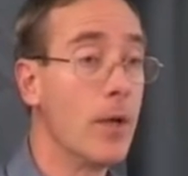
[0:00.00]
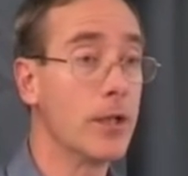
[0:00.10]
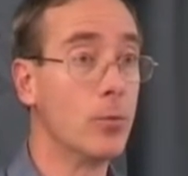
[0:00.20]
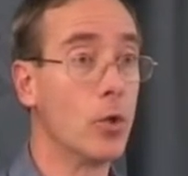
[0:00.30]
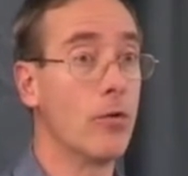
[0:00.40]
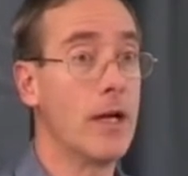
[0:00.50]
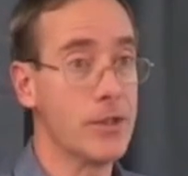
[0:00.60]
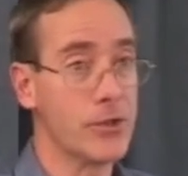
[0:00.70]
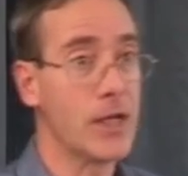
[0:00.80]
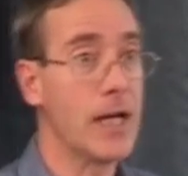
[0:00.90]
make them walk
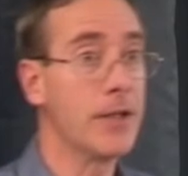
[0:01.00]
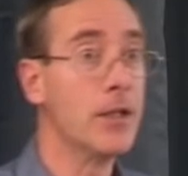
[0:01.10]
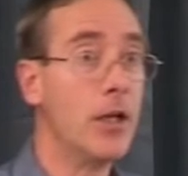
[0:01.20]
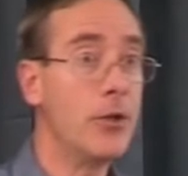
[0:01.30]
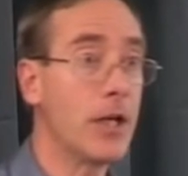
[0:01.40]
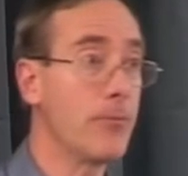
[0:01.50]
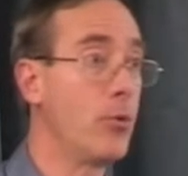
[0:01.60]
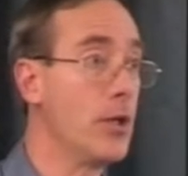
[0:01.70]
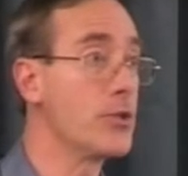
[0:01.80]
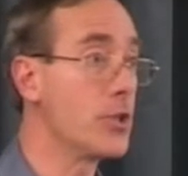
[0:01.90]
around in sand, and you
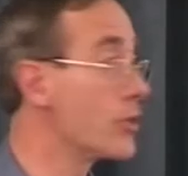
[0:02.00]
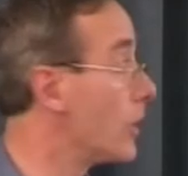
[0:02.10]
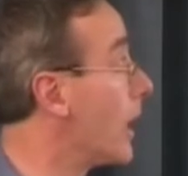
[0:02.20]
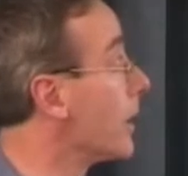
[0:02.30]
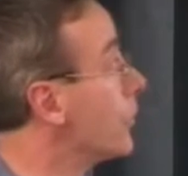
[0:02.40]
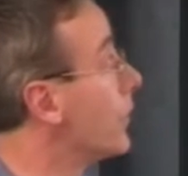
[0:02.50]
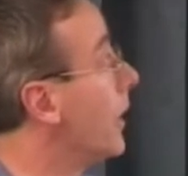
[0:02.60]
get prints just like you